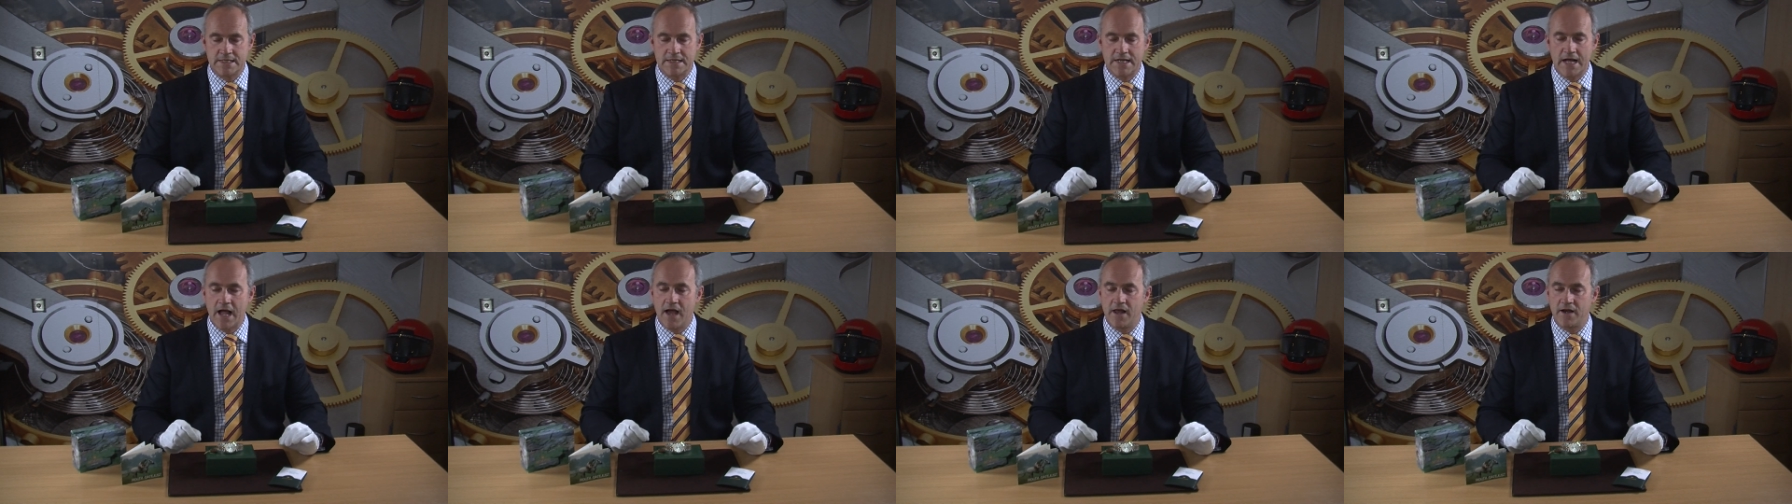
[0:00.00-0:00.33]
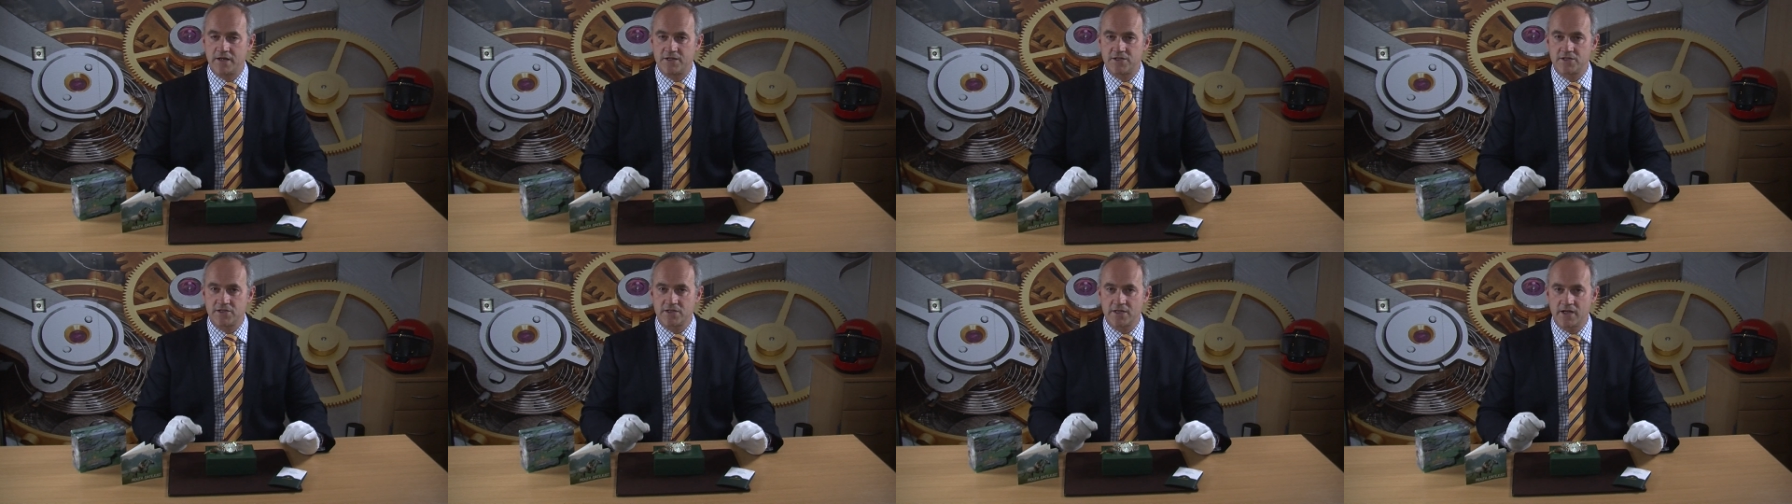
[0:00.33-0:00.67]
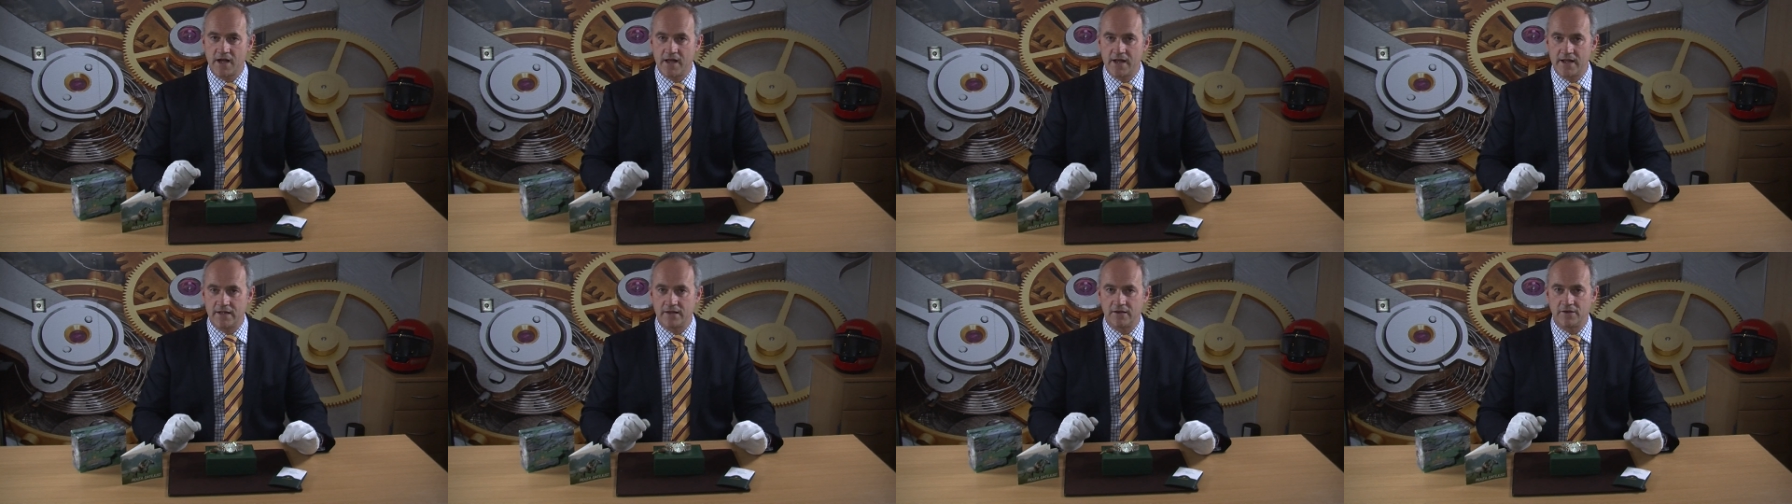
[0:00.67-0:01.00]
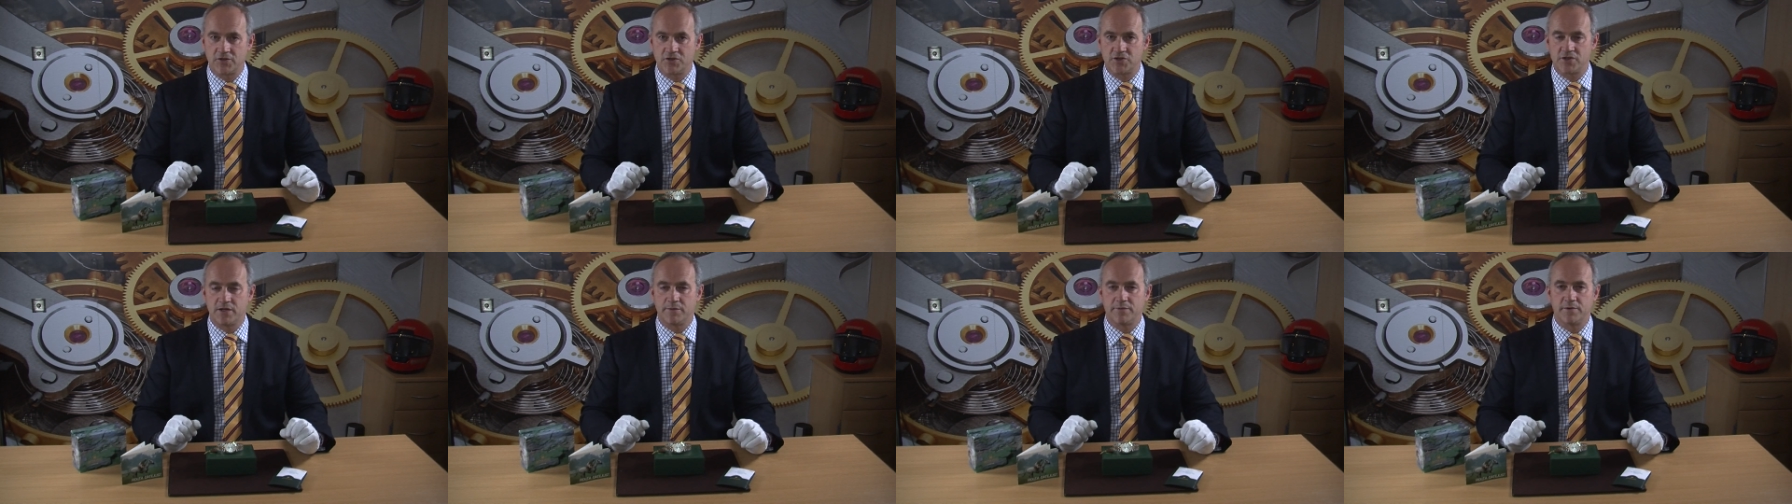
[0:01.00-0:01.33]
Had a tiny little
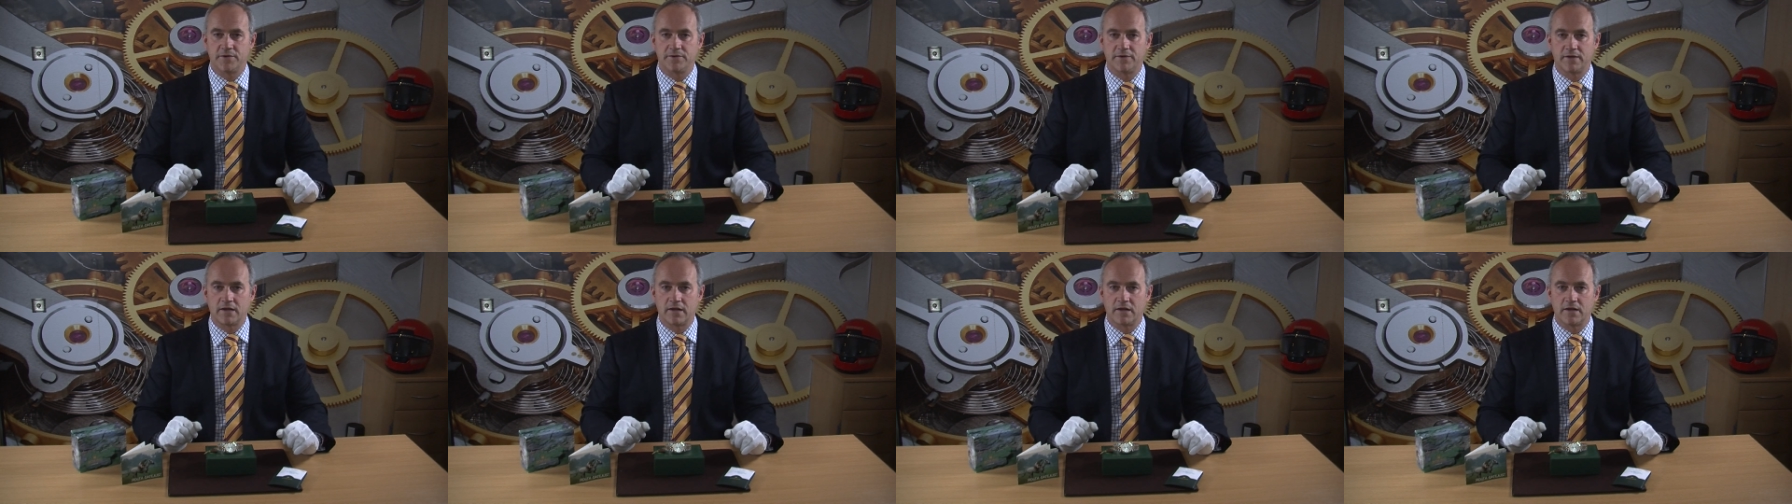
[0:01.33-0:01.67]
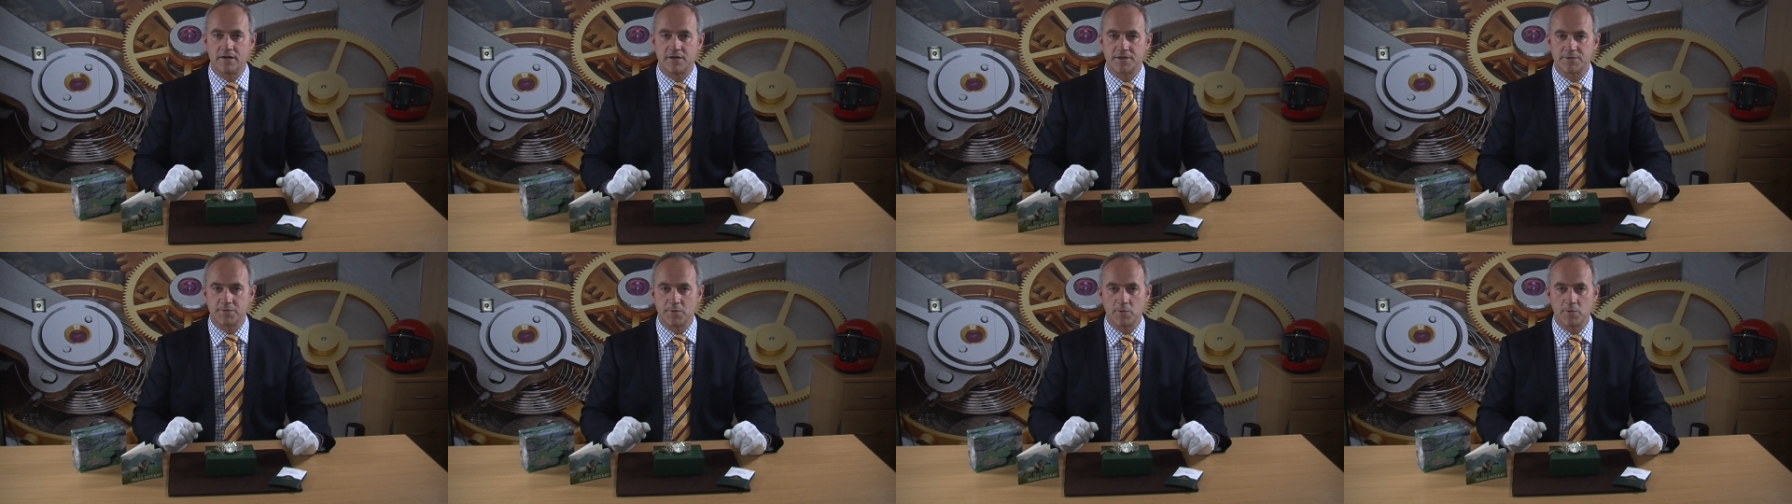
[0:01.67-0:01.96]
chip on the glass,